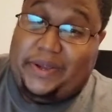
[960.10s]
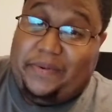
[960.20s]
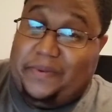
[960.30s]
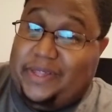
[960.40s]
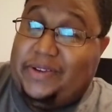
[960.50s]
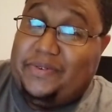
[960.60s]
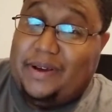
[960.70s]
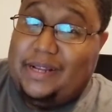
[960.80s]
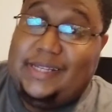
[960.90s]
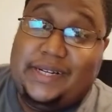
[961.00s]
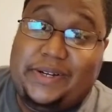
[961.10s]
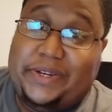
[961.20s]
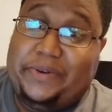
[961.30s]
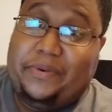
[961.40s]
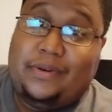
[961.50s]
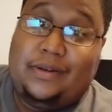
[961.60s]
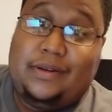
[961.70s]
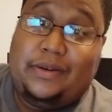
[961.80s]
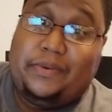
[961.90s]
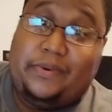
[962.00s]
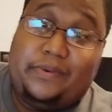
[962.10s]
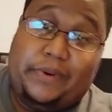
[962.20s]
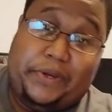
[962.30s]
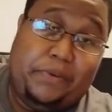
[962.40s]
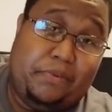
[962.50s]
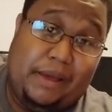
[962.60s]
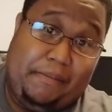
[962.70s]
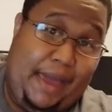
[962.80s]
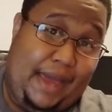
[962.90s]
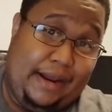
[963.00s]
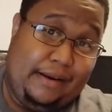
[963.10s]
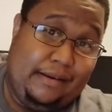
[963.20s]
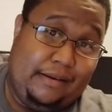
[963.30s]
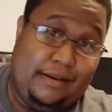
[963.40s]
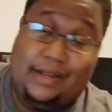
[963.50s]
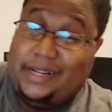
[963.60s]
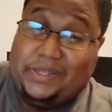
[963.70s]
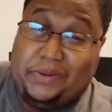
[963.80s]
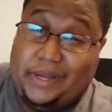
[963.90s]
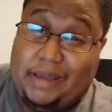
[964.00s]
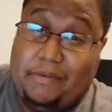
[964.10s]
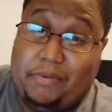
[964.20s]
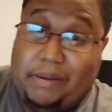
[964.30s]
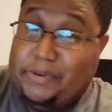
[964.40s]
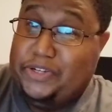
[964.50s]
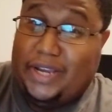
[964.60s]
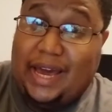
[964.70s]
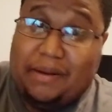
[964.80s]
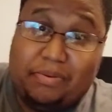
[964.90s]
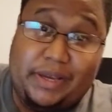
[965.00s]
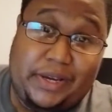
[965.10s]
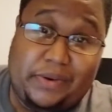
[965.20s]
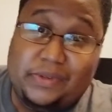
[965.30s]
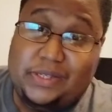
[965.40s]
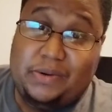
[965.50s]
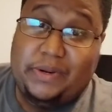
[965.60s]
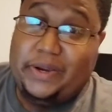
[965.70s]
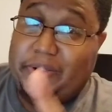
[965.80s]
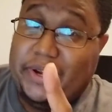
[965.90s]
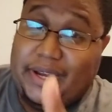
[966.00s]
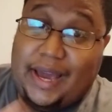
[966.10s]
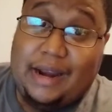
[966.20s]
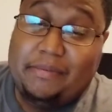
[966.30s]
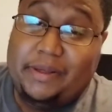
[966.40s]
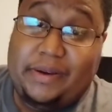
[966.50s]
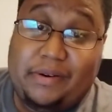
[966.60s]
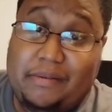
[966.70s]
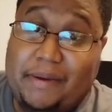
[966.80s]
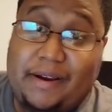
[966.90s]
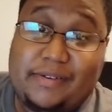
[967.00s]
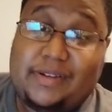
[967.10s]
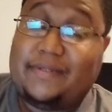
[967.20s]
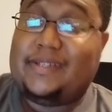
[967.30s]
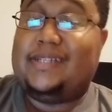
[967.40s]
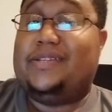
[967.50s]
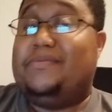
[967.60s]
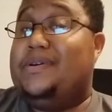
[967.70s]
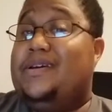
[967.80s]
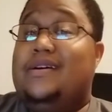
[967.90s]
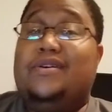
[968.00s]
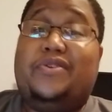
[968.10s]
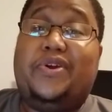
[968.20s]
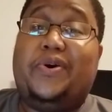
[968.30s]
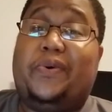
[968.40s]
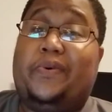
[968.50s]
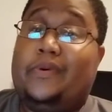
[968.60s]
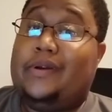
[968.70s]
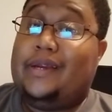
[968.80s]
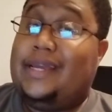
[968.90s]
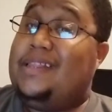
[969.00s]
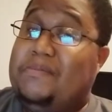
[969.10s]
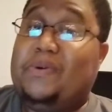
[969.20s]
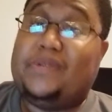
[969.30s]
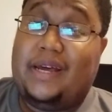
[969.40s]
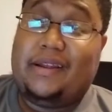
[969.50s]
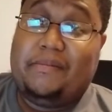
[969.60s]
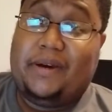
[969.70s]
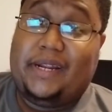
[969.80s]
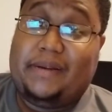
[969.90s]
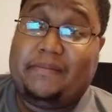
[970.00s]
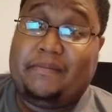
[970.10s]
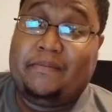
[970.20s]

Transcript: you when they're trying to tell you, well, you play Madden and that's the only game you play, but you gotta play it on Sony or you gotta play on the Microsoft system. No, get the most out of your money.